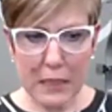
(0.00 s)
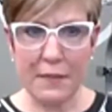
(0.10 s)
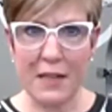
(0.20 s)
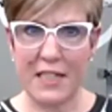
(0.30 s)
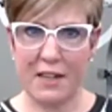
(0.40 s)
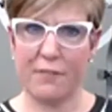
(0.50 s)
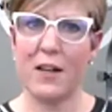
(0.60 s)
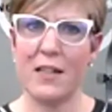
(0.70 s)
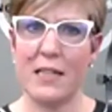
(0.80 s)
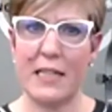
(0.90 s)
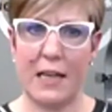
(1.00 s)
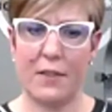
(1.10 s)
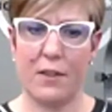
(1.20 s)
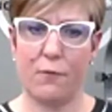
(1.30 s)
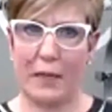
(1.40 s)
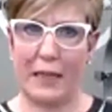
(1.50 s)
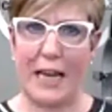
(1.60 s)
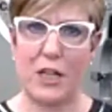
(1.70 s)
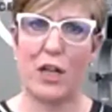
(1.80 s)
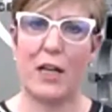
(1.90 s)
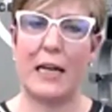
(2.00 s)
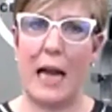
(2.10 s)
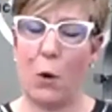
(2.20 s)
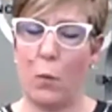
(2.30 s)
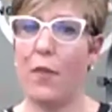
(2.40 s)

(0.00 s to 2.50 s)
and the difference in the formulation and how